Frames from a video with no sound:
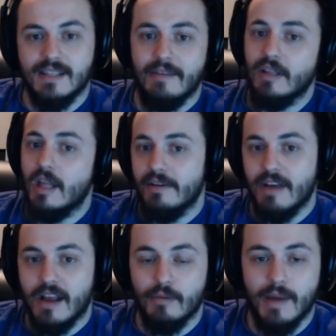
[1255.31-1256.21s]
Have a lot of
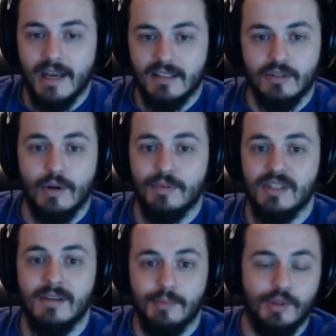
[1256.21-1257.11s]
acrobatics to
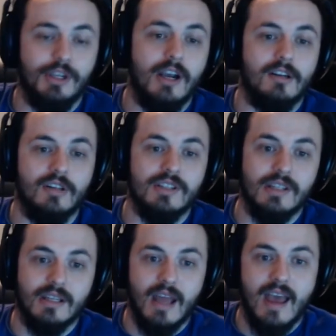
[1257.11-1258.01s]
represent both characters, and
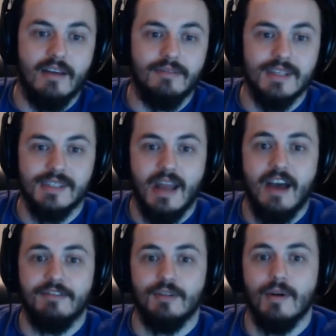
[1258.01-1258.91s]
then have the
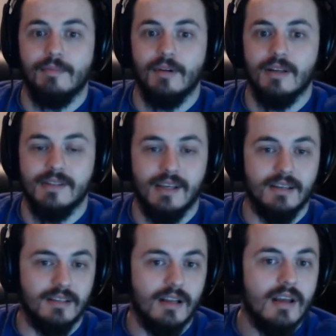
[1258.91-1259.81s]
staff to
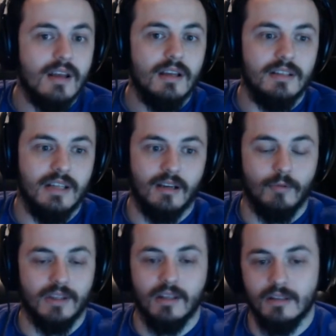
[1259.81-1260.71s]
represent Dick
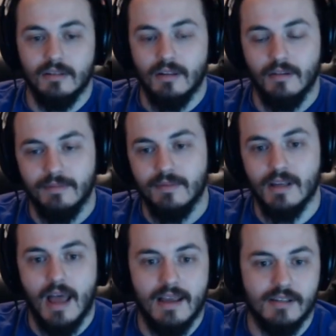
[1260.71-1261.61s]
with the
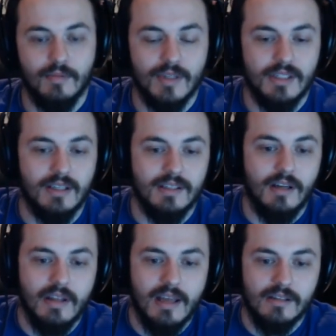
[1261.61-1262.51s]
eskrima sticks and
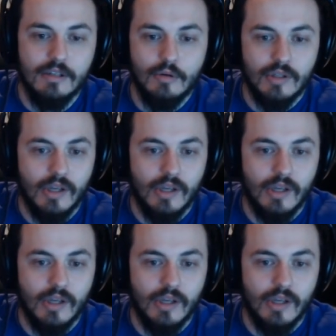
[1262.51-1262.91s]
all that too.